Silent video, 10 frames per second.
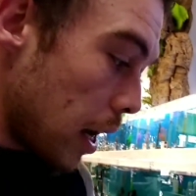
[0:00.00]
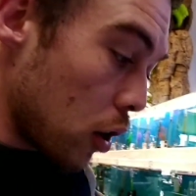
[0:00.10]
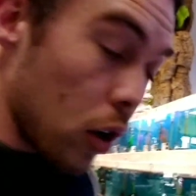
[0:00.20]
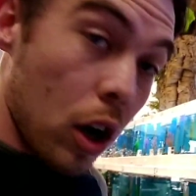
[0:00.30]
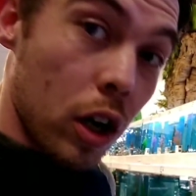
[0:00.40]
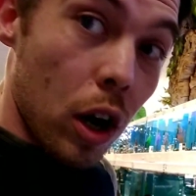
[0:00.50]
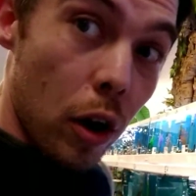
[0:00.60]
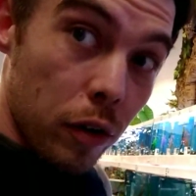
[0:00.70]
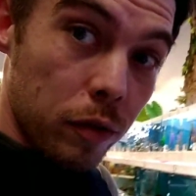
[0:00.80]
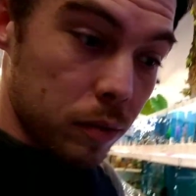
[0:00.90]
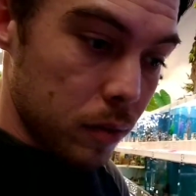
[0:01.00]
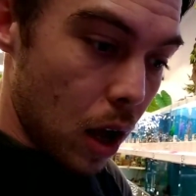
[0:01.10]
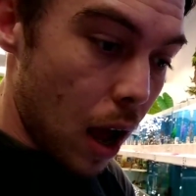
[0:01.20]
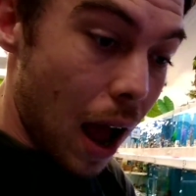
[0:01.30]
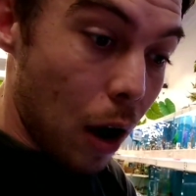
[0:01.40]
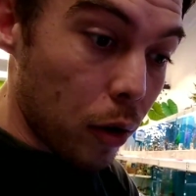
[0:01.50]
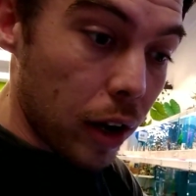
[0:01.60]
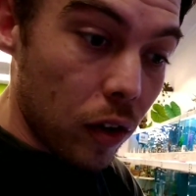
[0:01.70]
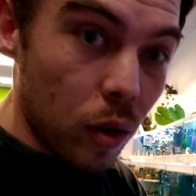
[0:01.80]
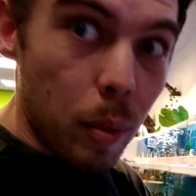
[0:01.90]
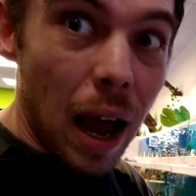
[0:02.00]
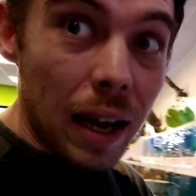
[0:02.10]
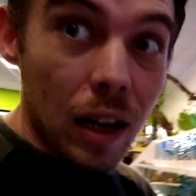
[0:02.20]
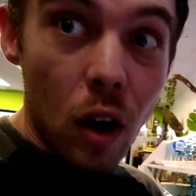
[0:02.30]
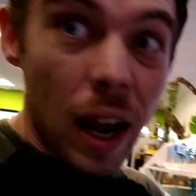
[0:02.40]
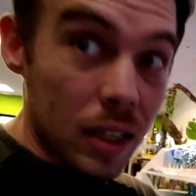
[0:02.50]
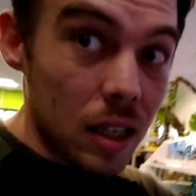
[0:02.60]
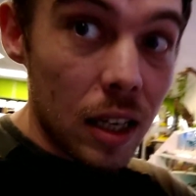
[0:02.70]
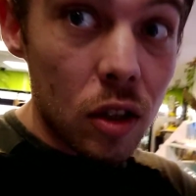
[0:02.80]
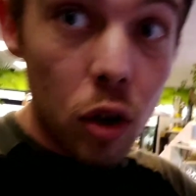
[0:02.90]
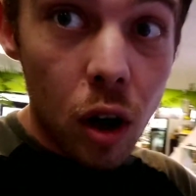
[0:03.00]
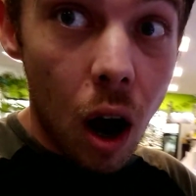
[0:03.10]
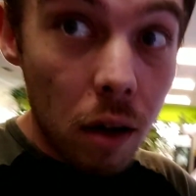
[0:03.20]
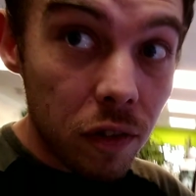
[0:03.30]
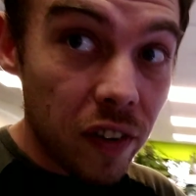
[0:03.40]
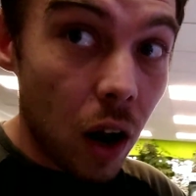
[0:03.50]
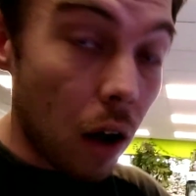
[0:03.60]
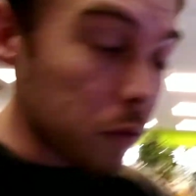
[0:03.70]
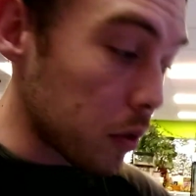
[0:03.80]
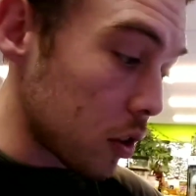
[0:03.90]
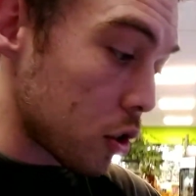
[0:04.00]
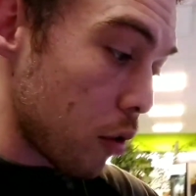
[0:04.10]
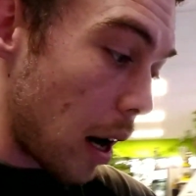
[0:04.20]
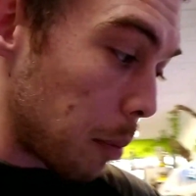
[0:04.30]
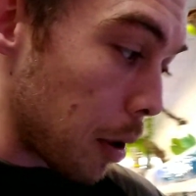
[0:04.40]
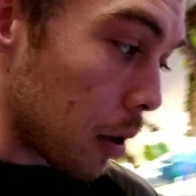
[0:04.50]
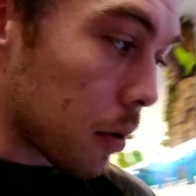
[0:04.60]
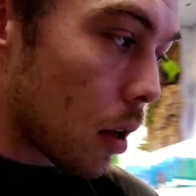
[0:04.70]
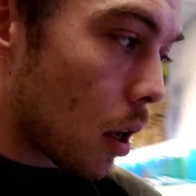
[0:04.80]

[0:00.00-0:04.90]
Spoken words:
It looked like a load of algae on the back, and I accidentally took half of it off with the scraper.